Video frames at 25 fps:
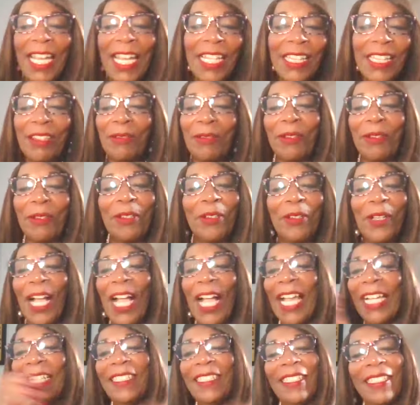got through,
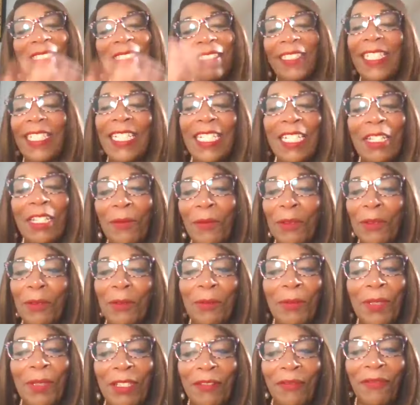I just didn't even
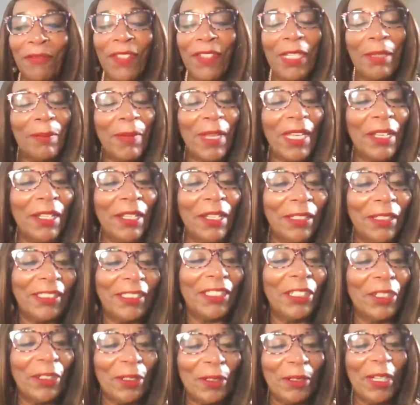want to be a female.
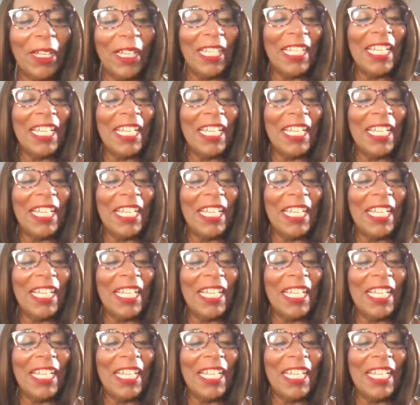So